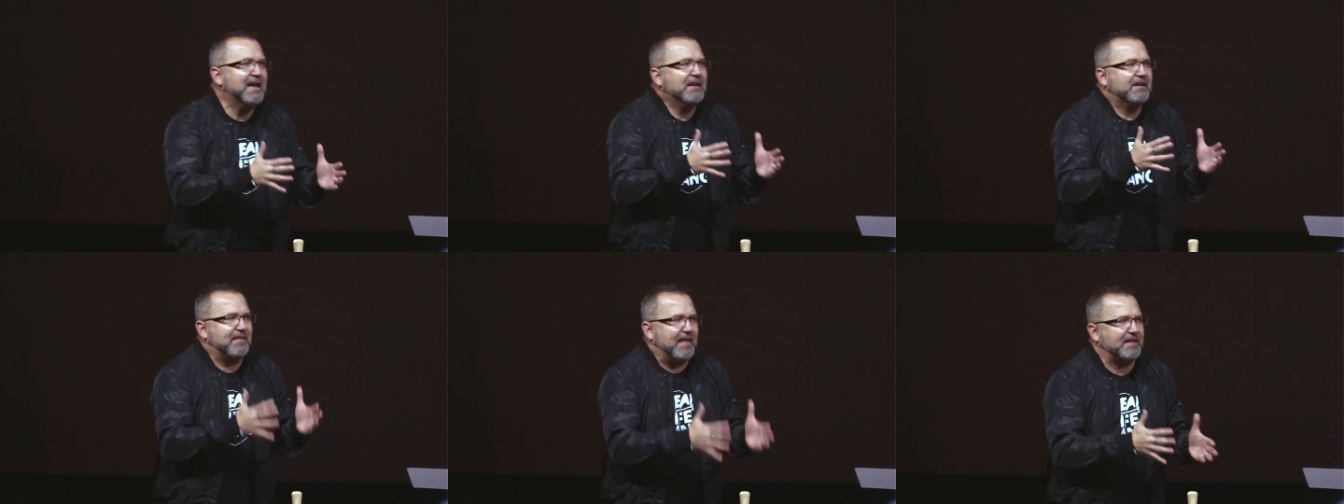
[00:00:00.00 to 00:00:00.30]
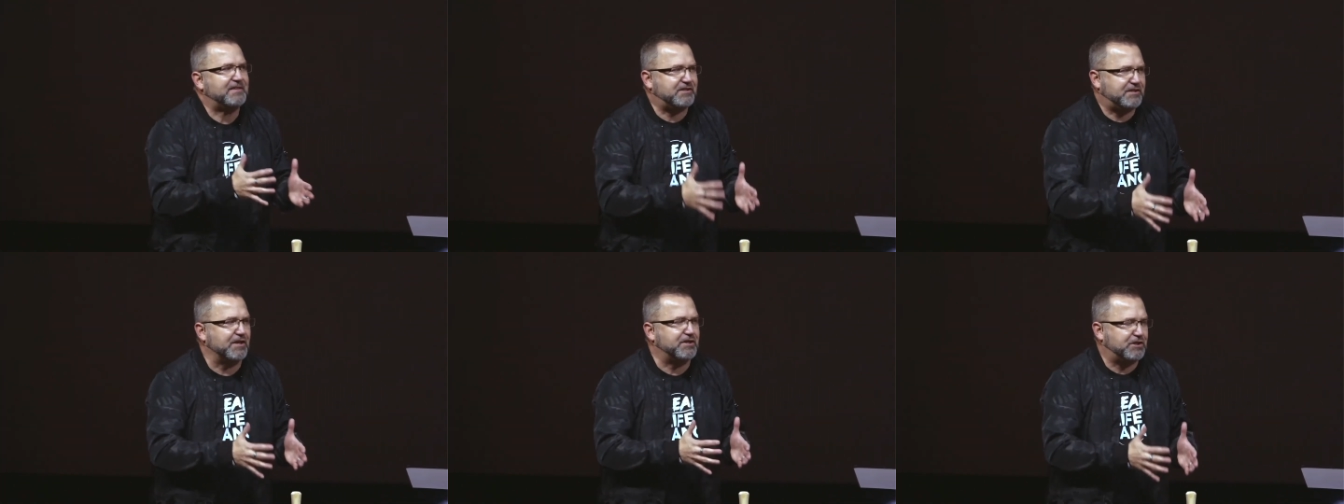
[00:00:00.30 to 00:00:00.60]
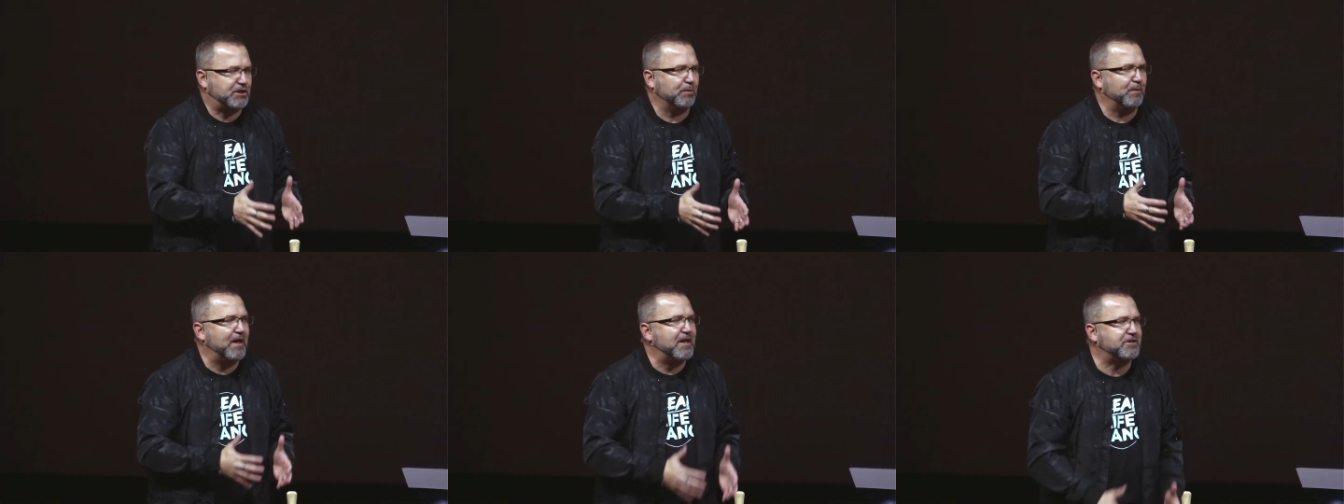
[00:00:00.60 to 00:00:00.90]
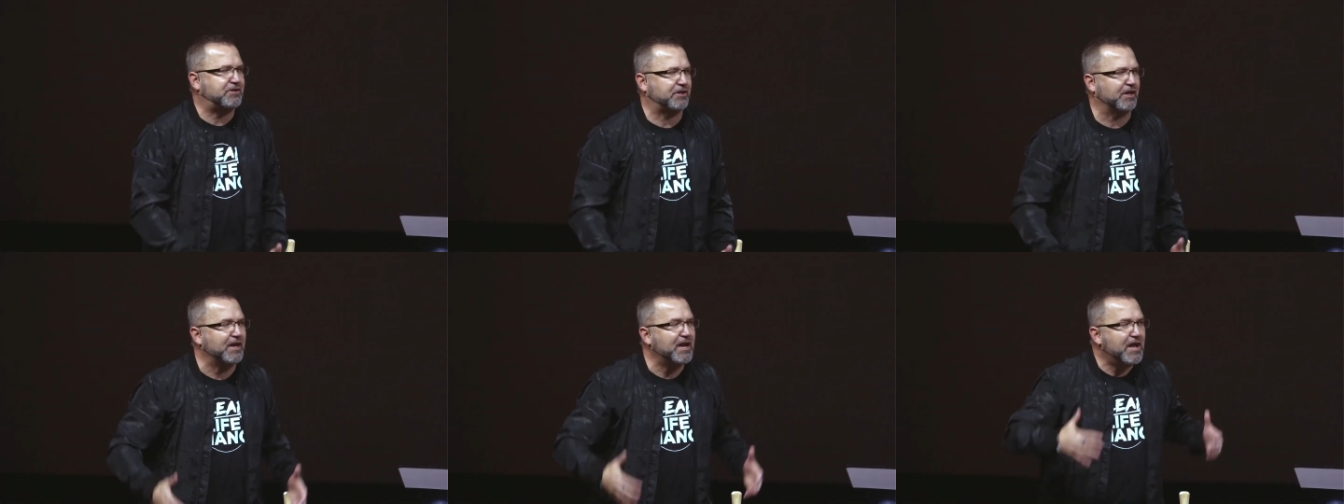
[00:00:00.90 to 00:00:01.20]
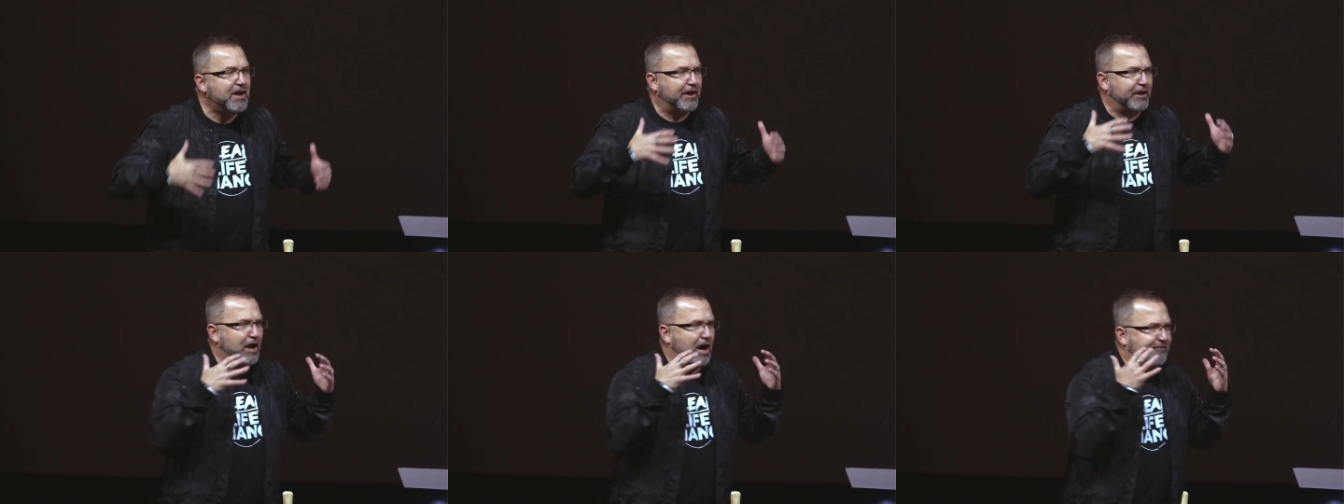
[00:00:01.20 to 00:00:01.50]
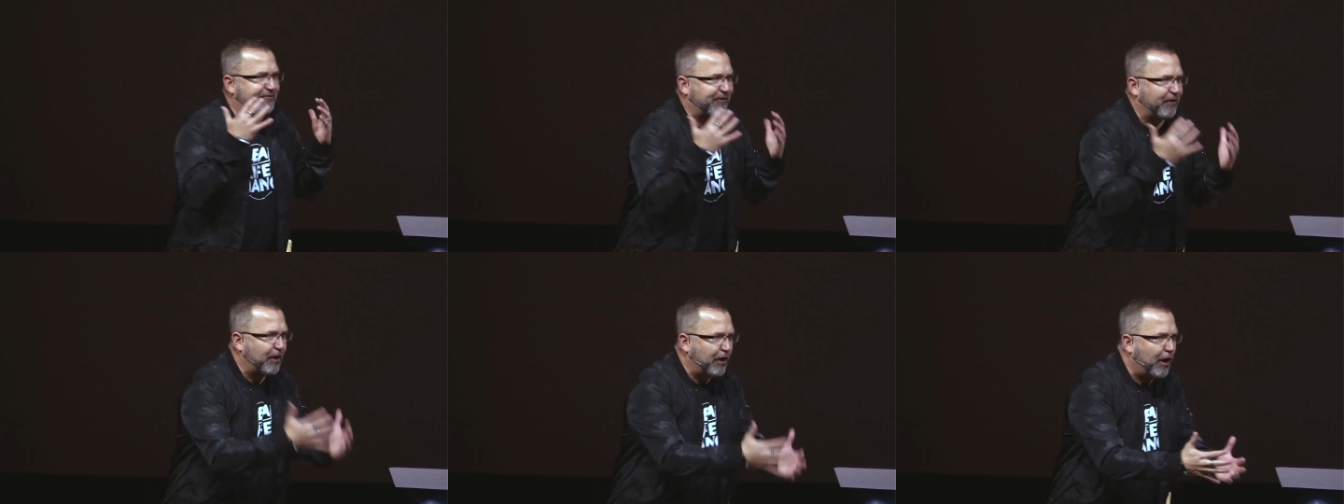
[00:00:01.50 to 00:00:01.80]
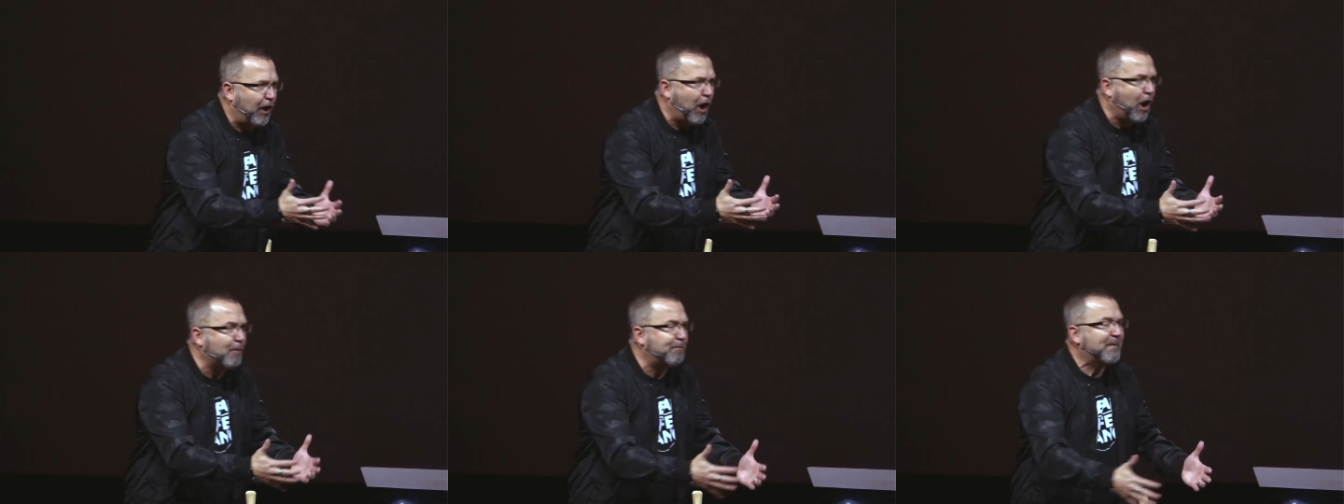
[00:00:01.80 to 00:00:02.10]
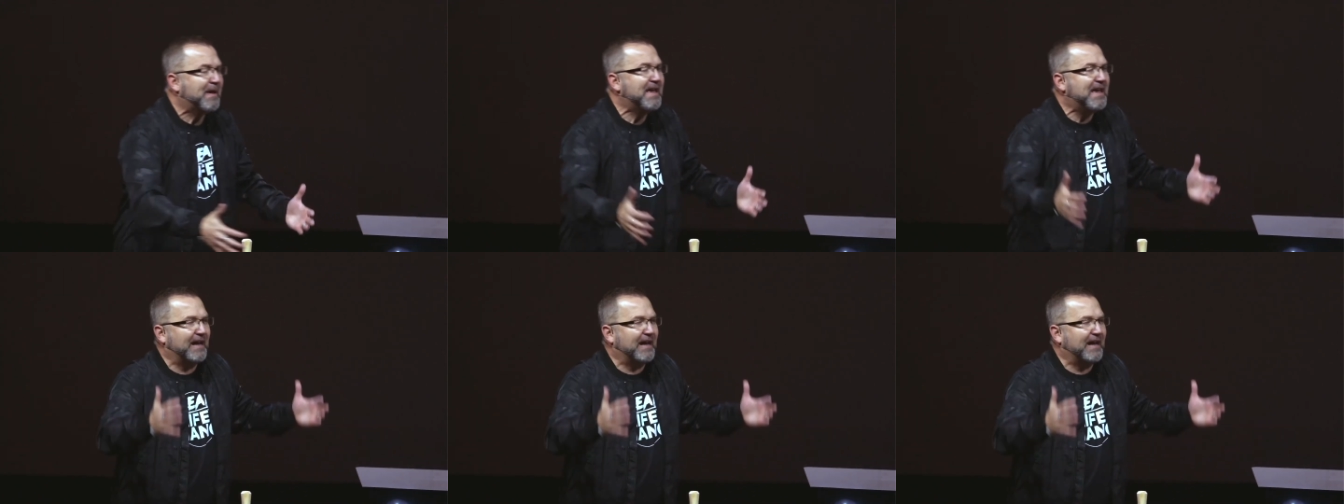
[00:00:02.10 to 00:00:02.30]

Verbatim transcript: to that situation and offer hope